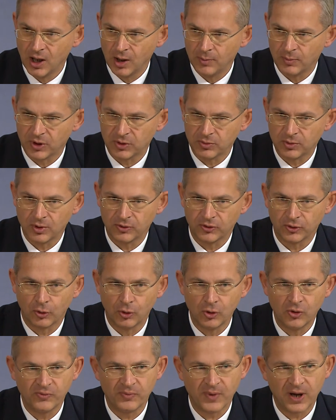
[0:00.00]
But the
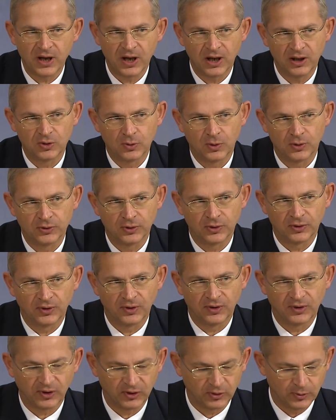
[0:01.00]
role of my headquarters
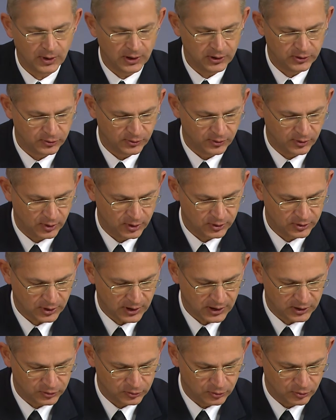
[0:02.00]
is as well to
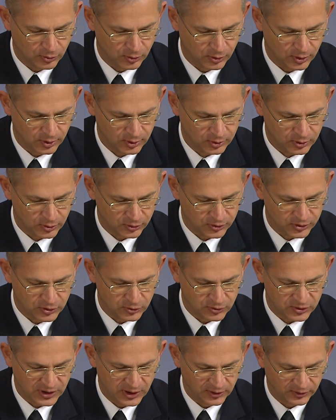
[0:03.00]
try to
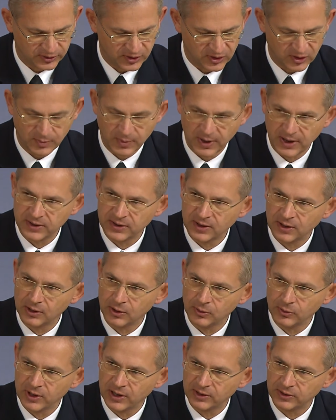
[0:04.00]
continuously anticipate and
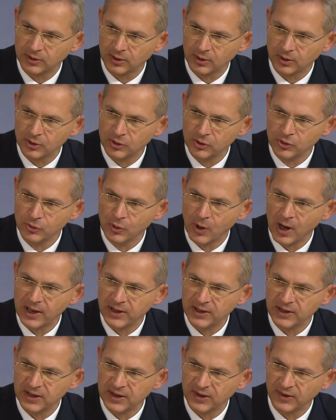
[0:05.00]
look at new
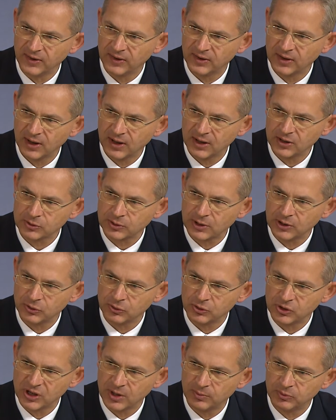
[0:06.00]
ideas and try to
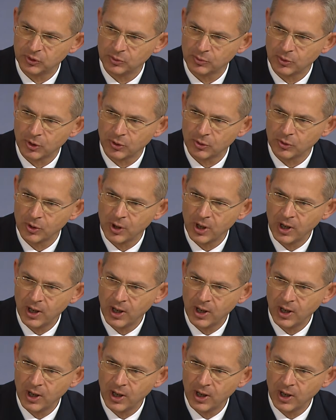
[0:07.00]
shape tomorrow,